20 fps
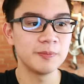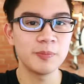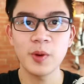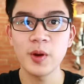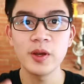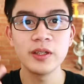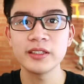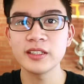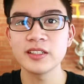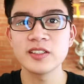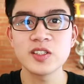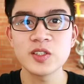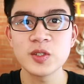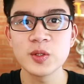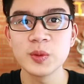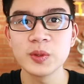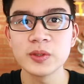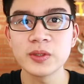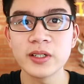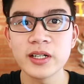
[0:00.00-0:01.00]
point and
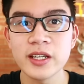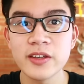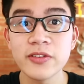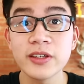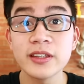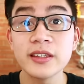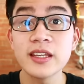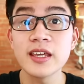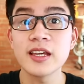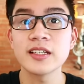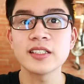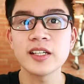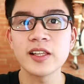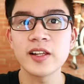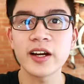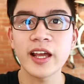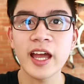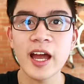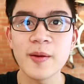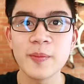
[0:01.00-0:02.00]
shoot or even
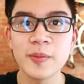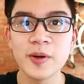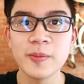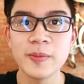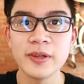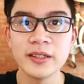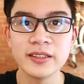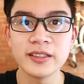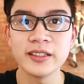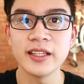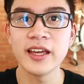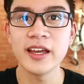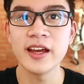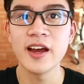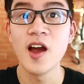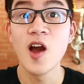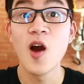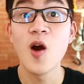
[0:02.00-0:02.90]
DSLR camera made today.